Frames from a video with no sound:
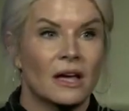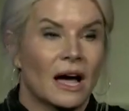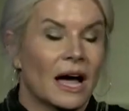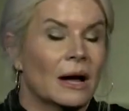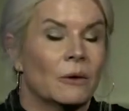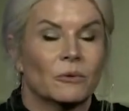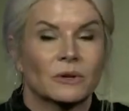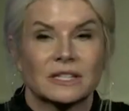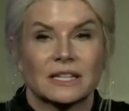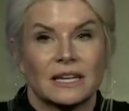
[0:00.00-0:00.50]

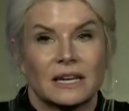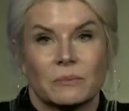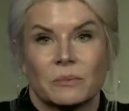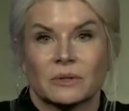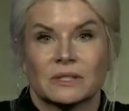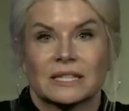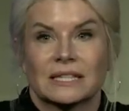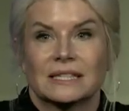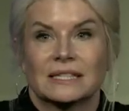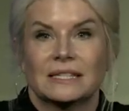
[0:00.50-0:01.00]
I wasn't
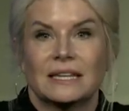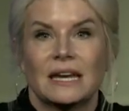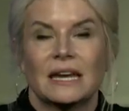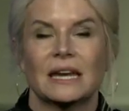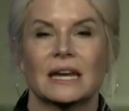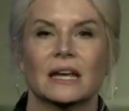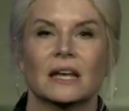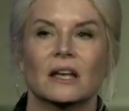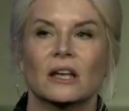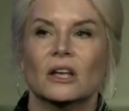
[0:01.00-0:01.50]
able to
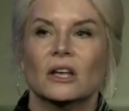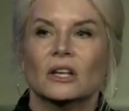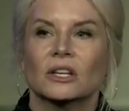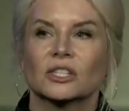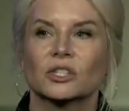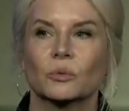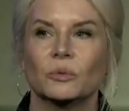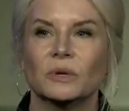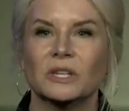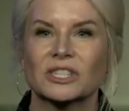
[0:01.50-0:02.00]
see.
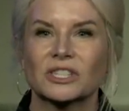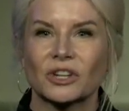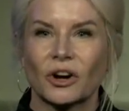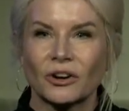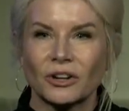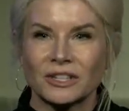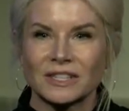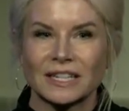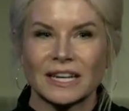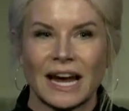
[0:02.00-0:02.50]
So we
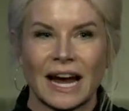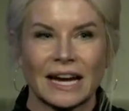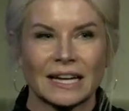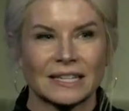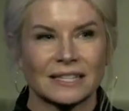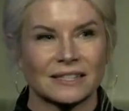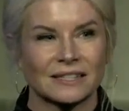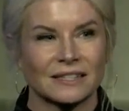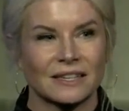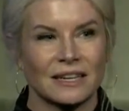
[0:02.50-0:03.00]
started to kind of
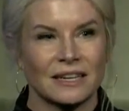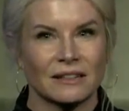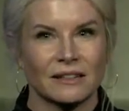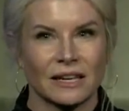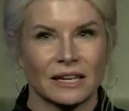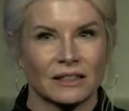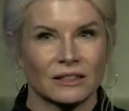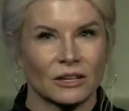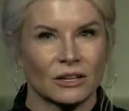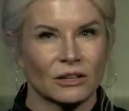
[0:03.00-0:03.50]
see,
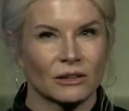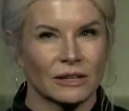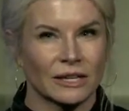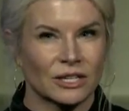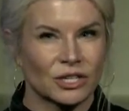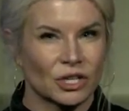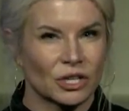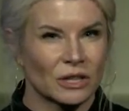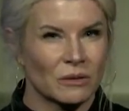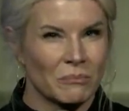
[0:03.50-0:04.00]
like, the
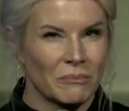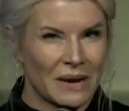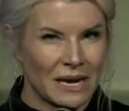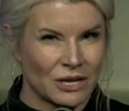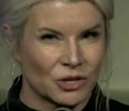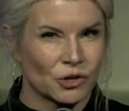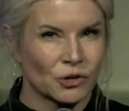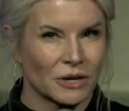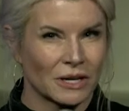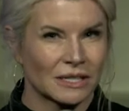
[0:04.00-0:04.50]
glitch in the
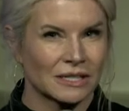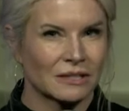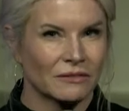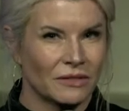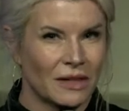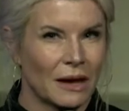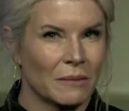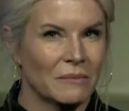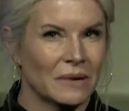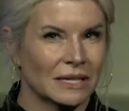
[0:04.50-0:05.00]
matrix, if
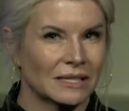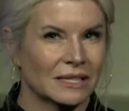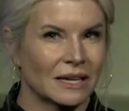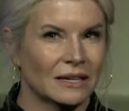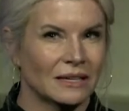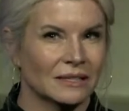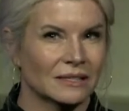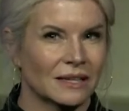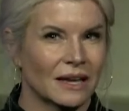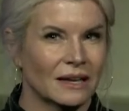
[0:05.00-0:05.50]
that makes
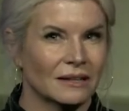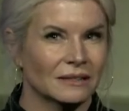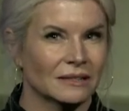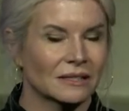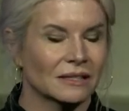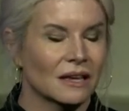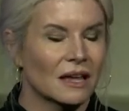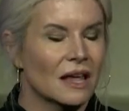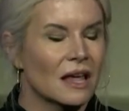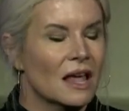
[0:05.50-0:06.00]
any
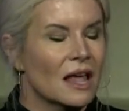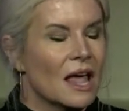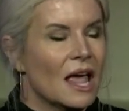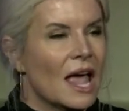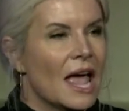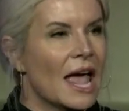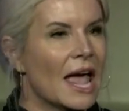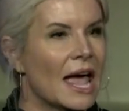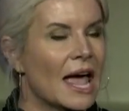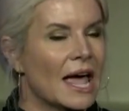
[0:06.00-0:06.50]
sense.
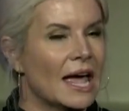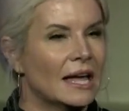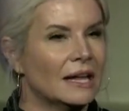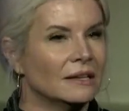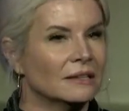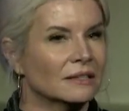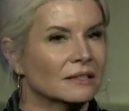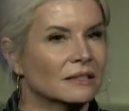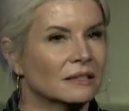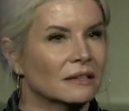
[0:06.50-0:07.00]

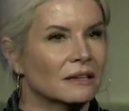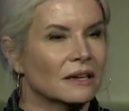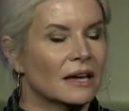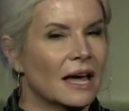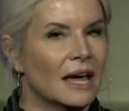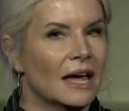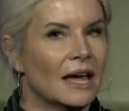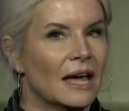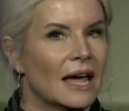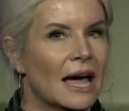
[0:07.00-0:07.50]
And
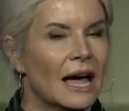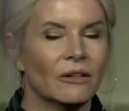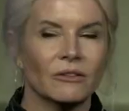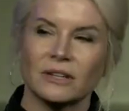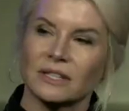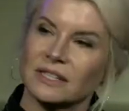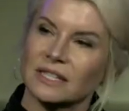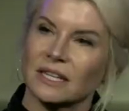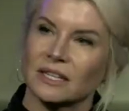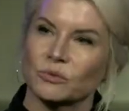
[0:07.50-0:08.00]

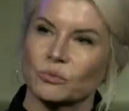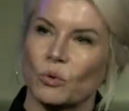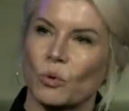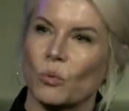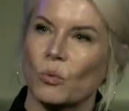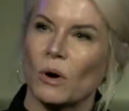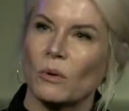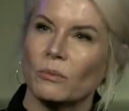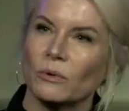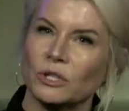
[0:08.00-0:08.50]
Alan says, well,
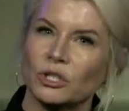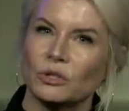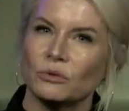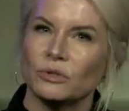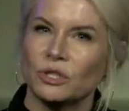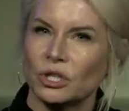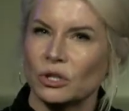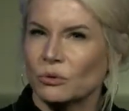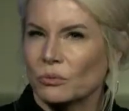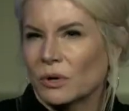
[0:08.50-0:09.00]
what would you
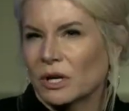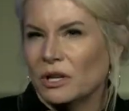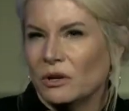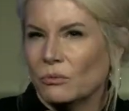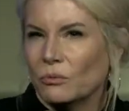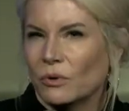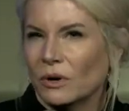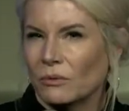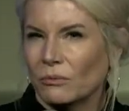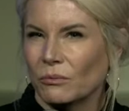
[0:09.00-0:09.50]
do?
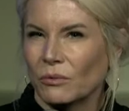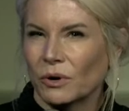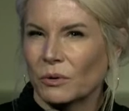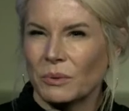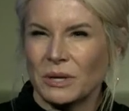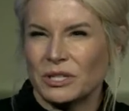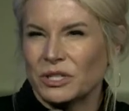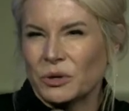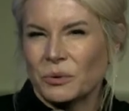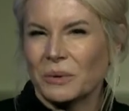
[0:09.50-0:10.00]
What are
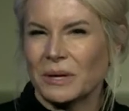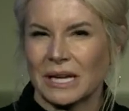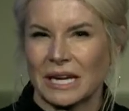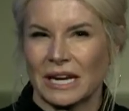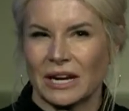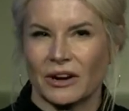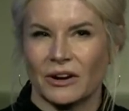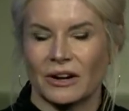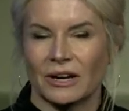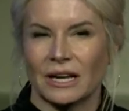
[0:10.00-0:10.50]
we doing
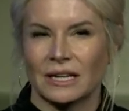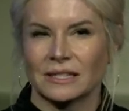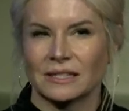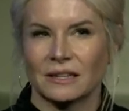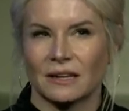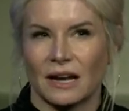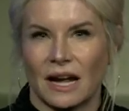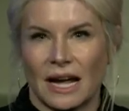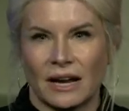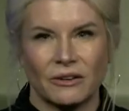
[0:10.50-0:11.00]
here? And I
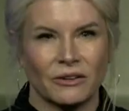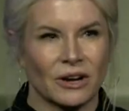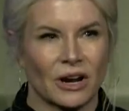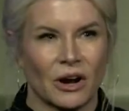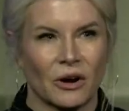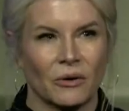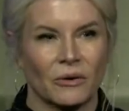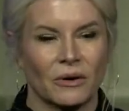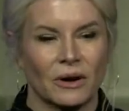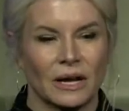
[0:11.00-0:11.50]
said, I don't
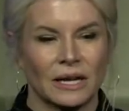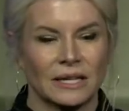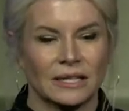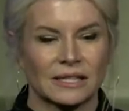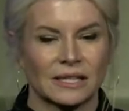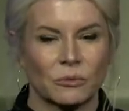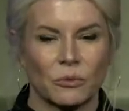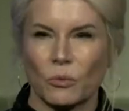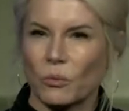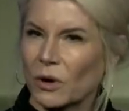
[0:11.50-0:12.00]
know. And he
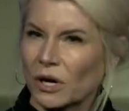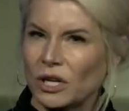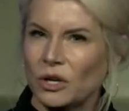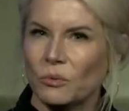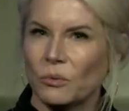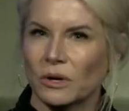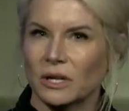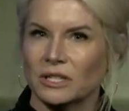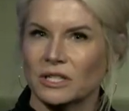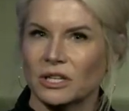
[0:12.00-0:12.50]
said, well, what do you
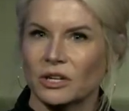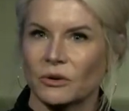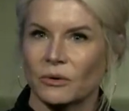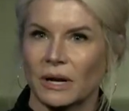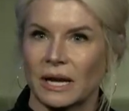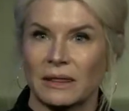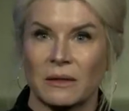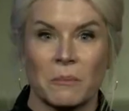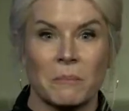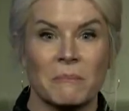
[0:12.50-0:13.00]
want to do?
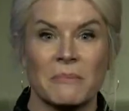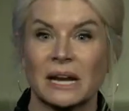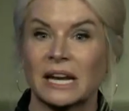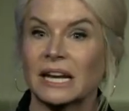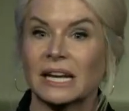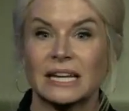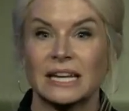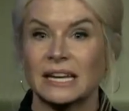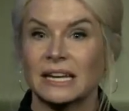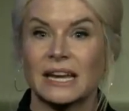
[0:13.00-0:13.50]
And the
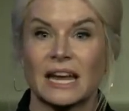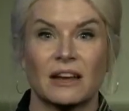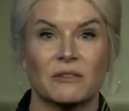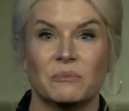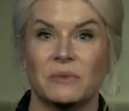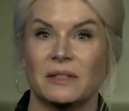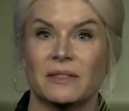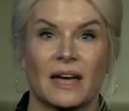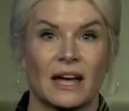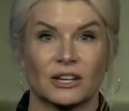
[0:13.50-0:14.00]
minute he gave
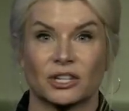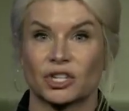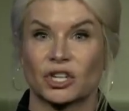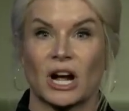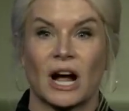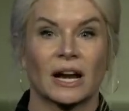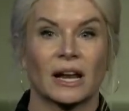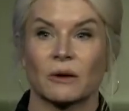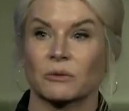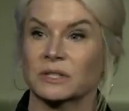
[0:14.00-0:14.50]
me that
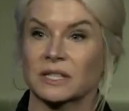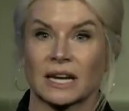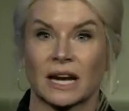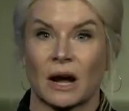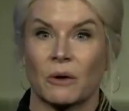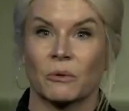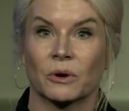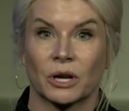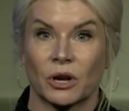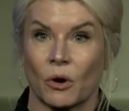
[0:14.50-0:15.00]
shot, I was like,
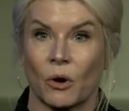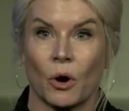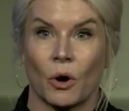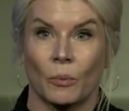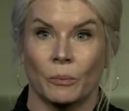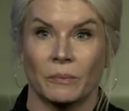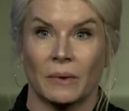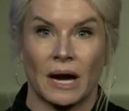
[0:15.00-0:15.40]
I want to go home.